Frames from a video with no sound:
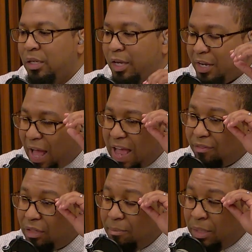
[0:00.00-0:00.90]
And I have
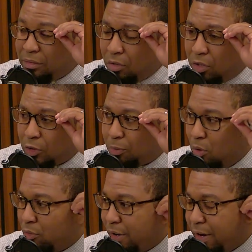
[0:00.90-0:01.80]
lamented on this
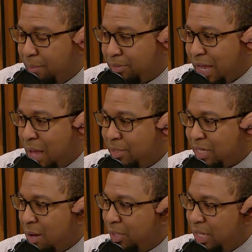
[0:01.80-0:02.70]
program time and
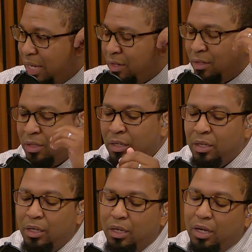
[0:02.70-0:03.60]
time again
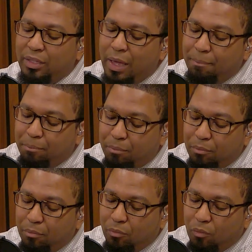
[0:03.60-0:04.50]
uh, that
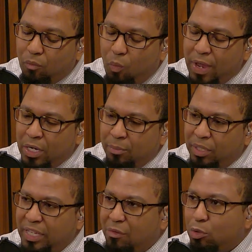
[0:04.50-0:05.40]
when the
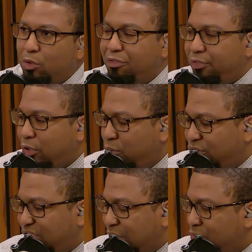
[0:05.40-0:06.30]
believer
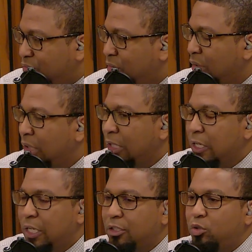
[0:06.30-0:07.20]
refuses
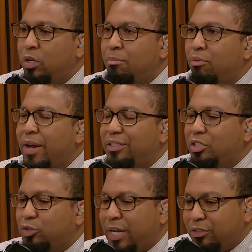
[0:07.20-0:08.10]
to embrace the
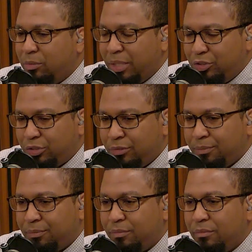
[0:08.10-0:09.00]
transformation,
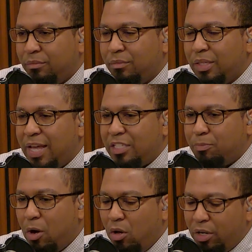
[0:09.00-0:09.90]
as
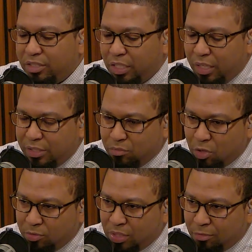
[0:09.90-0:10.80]
Paul articulates in
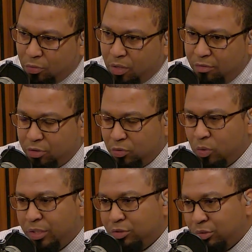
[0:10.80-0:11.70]
Romans chapter 12, verses
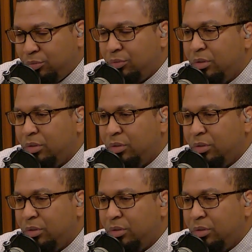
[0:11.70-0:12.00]
1 and 2,